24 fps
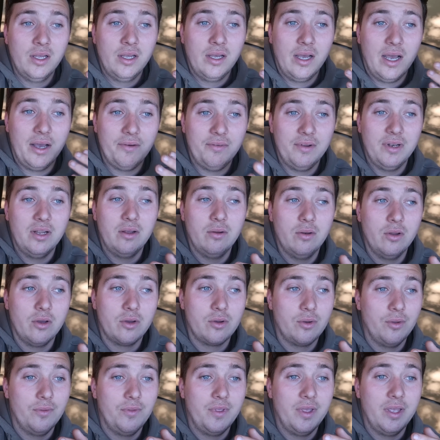have a little
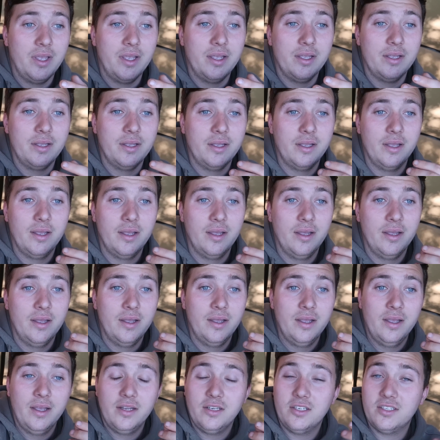look on there,
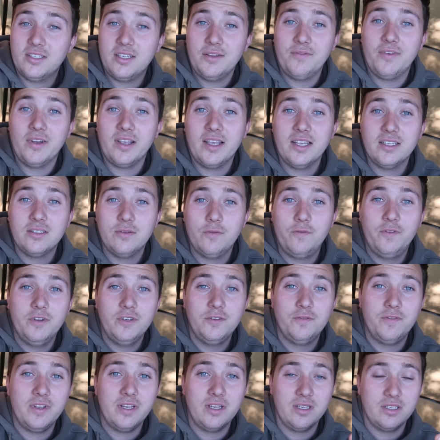to see if I can get some
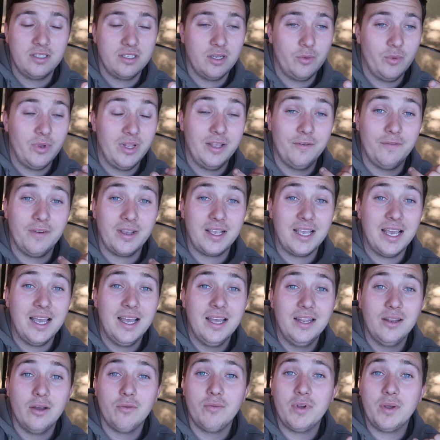fish feeding somewhere. If I
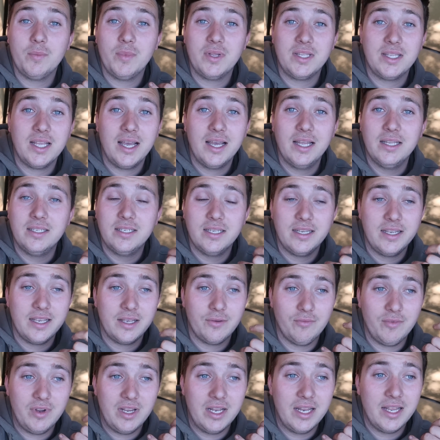can, I'll ring my dad, he
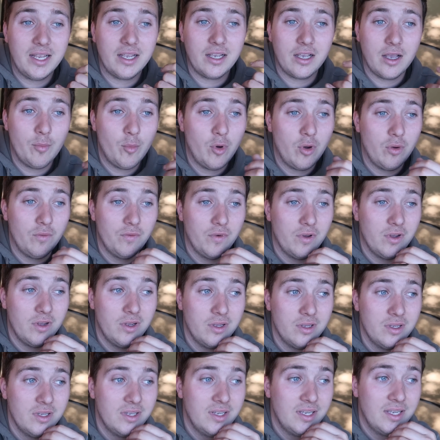can reel in, come
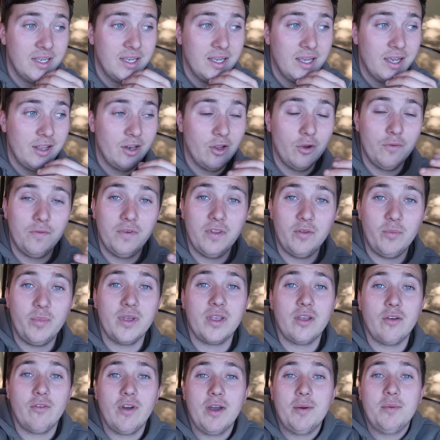over, and hopefully we
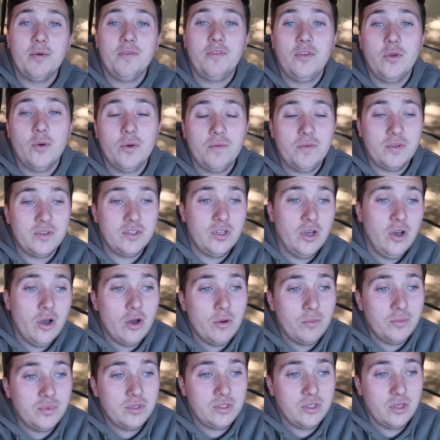can grab a few off the
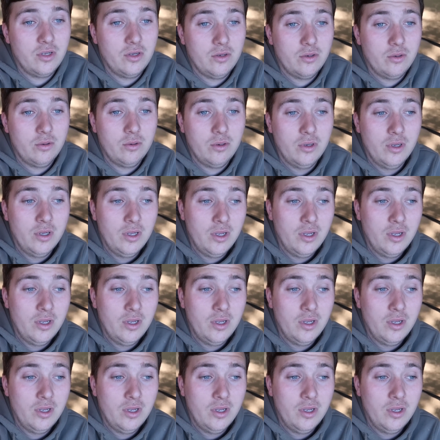top. So